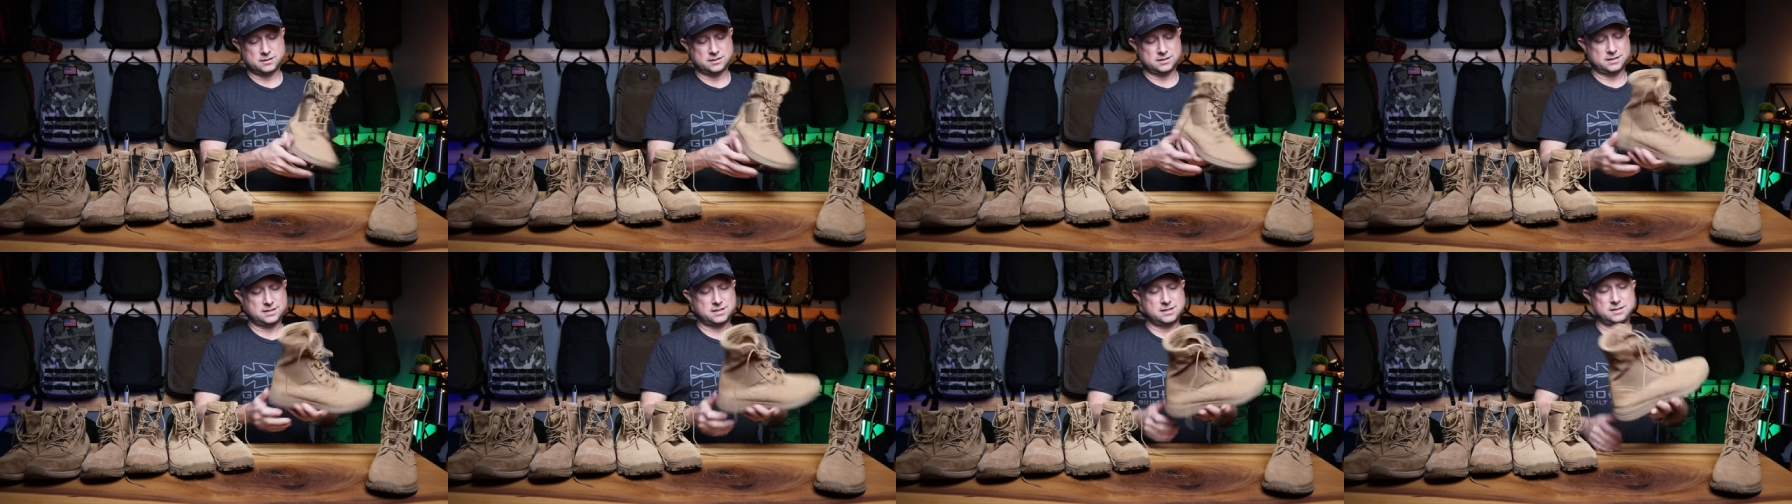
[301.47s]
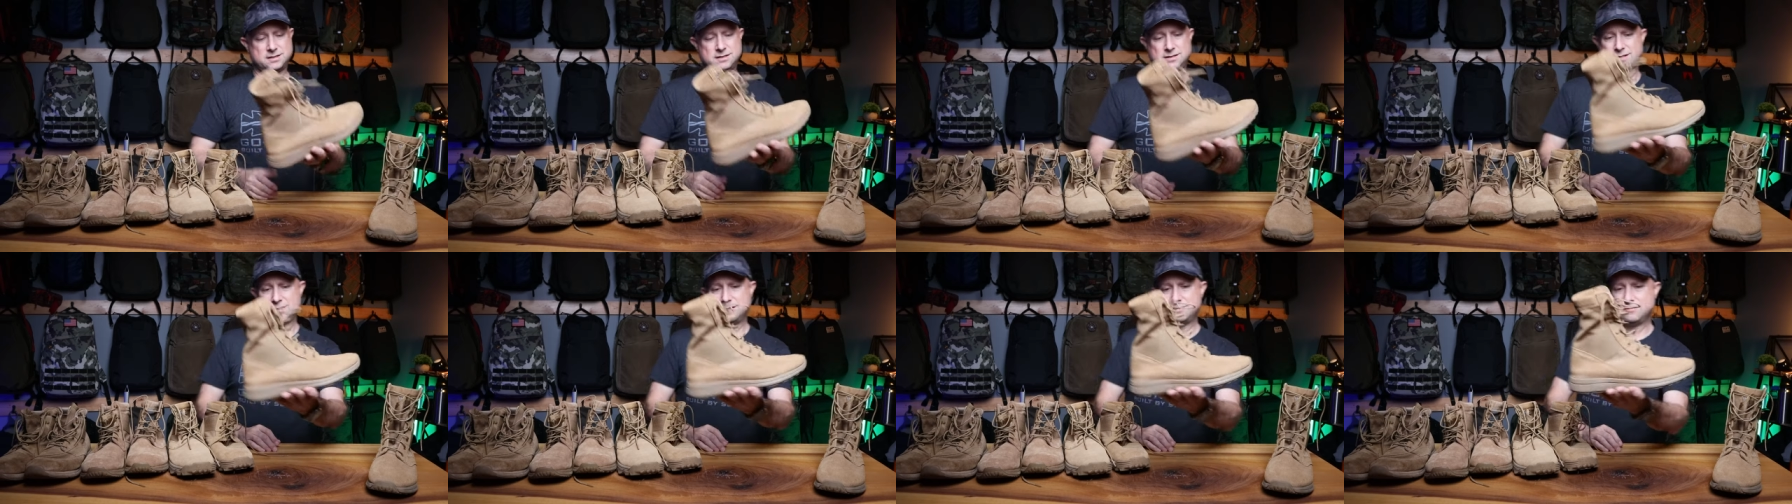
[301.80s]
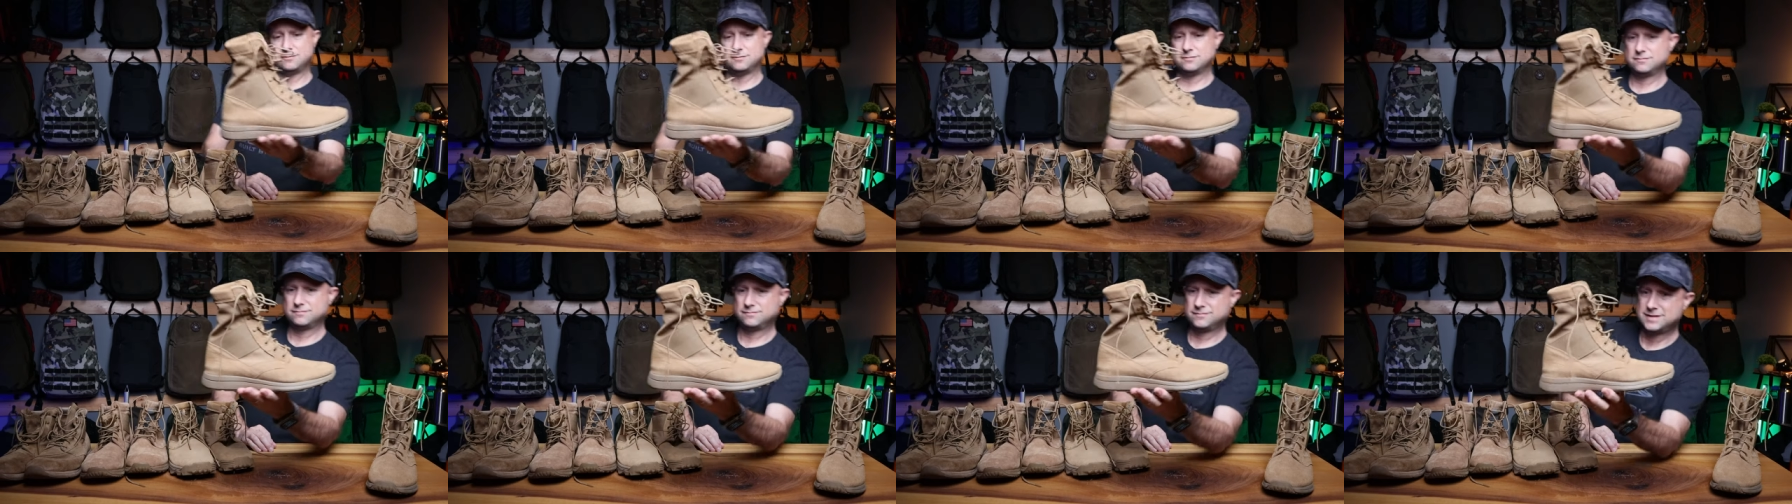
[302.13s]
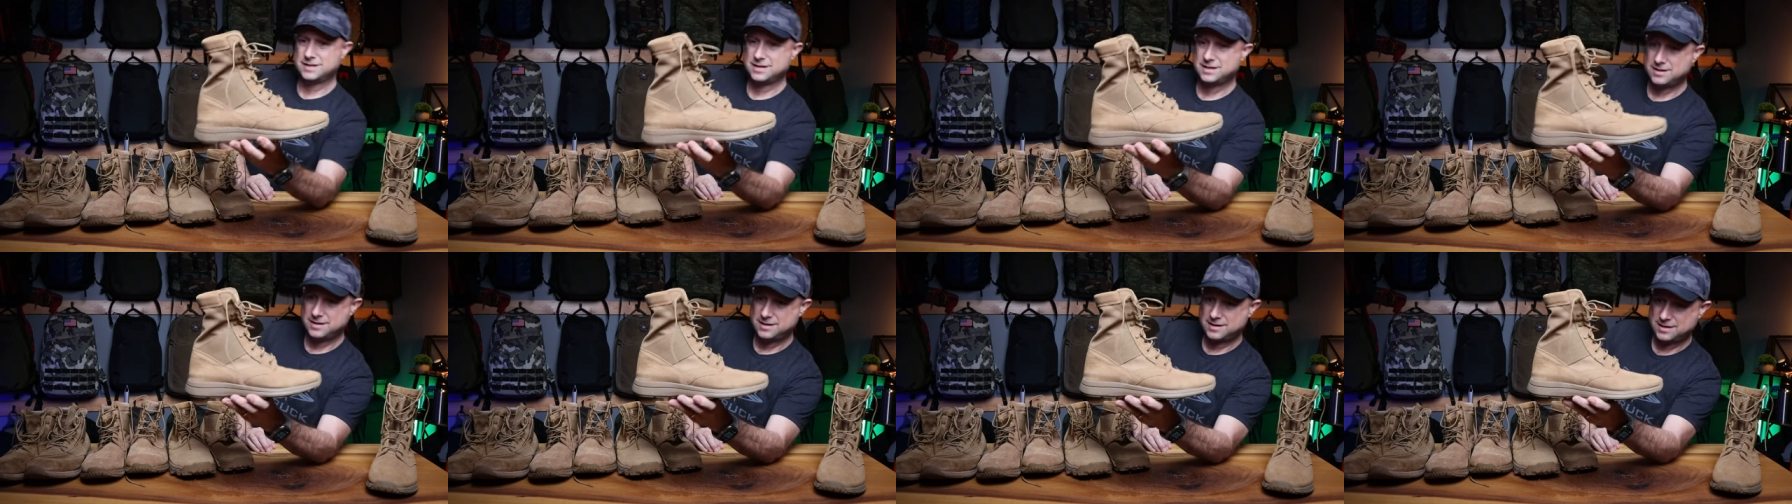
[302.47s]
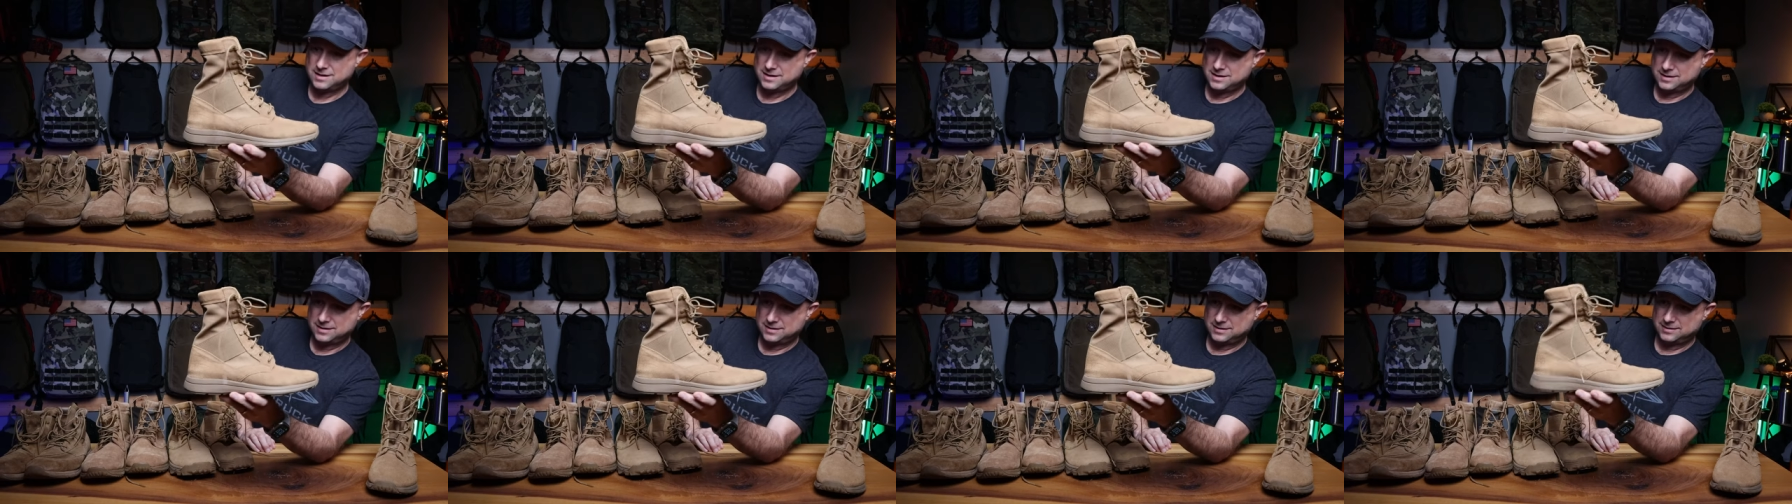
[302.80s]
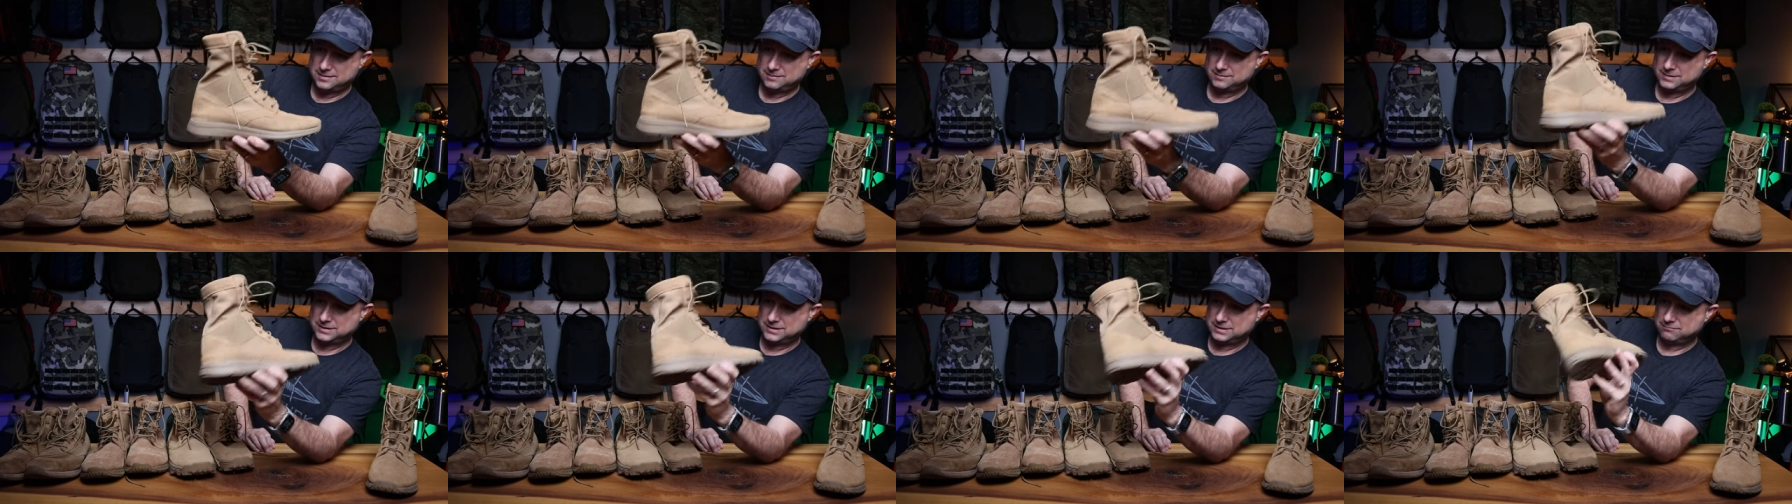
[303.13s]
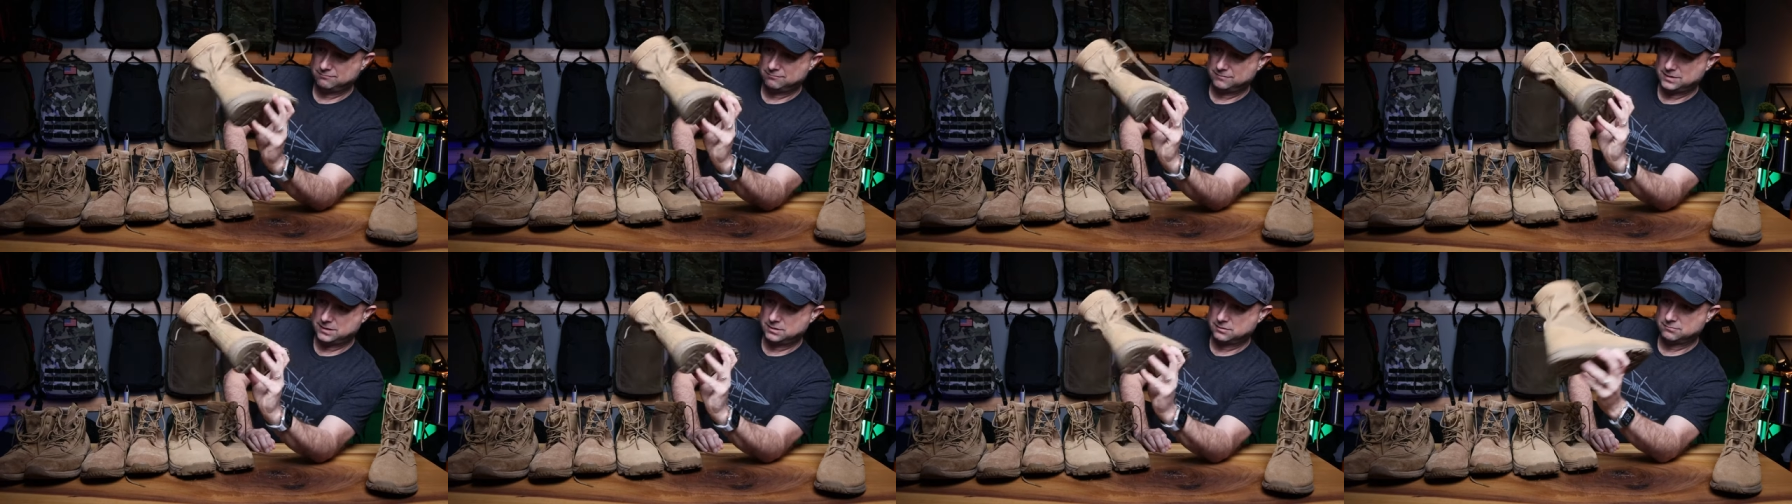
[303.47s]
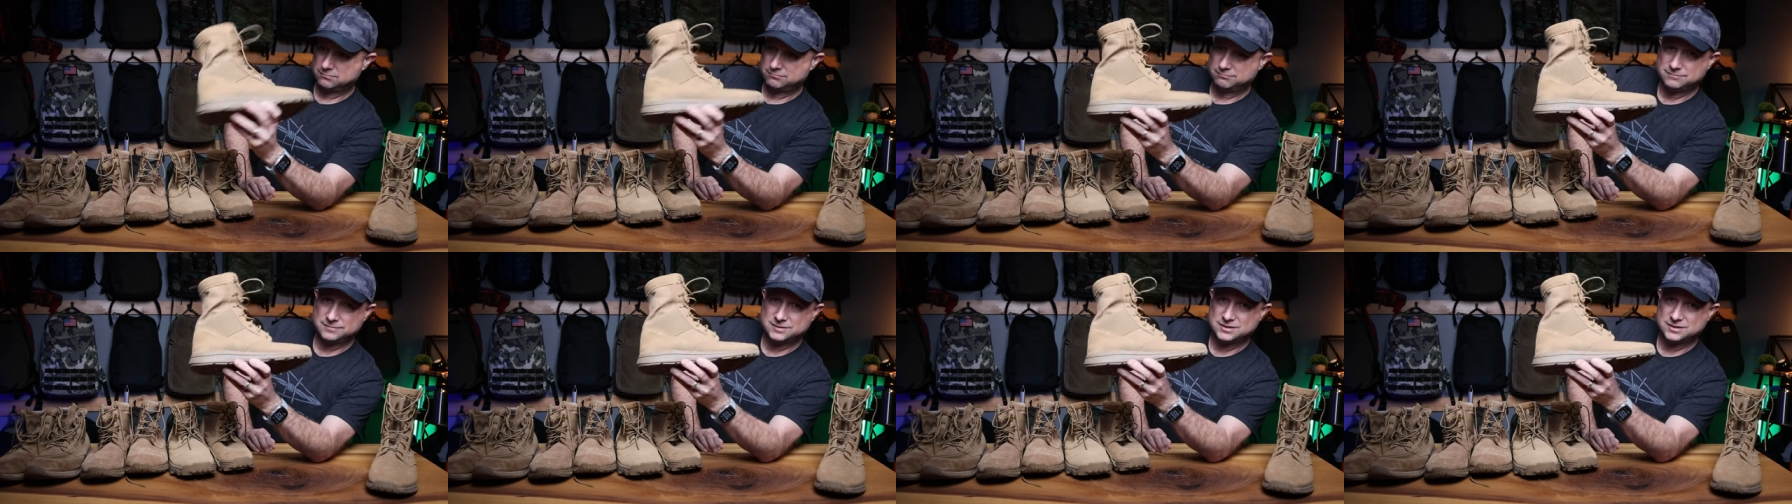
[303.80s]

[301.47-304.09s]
because I just didn't you know,